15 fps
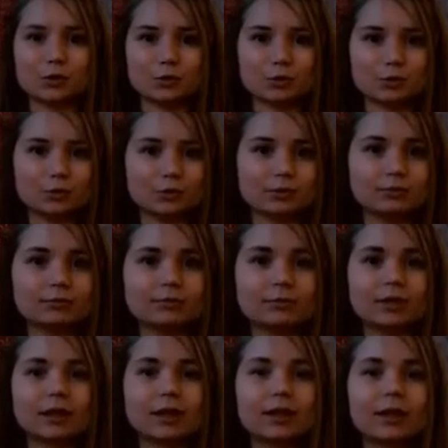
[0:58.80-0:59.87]
to
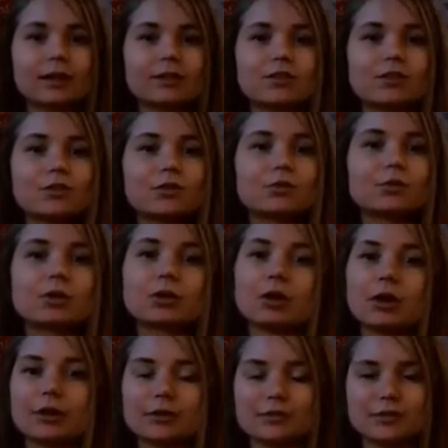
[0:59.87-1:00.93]
do a
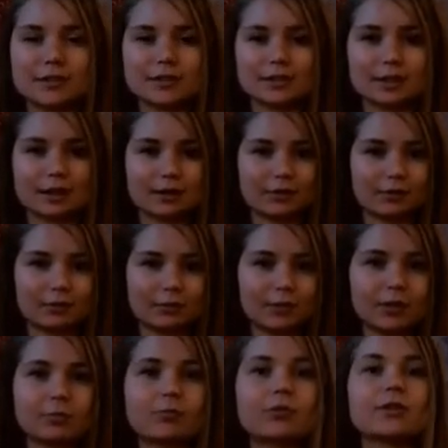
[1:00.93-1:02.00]
lot of stuff, be
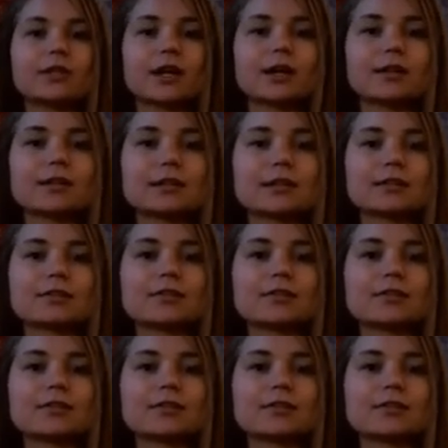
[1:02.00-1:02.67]
productive,